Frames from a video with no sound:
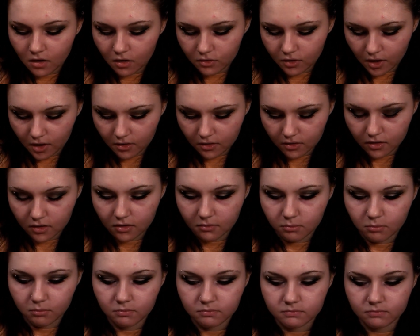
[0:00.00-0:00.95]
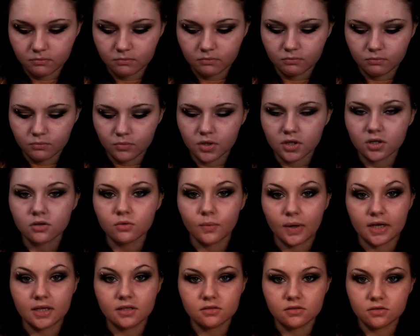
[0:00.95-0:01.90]
Okay, we're gonna
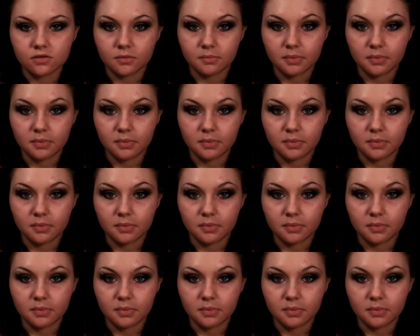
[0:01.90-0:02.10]
wait to